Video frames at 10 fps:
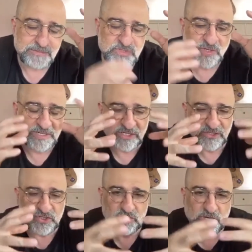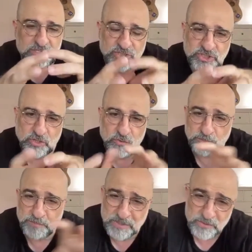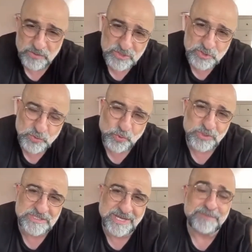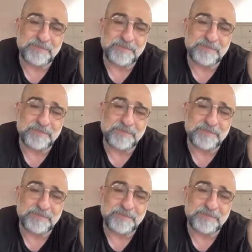I'm trying to construct a show that builds towards that.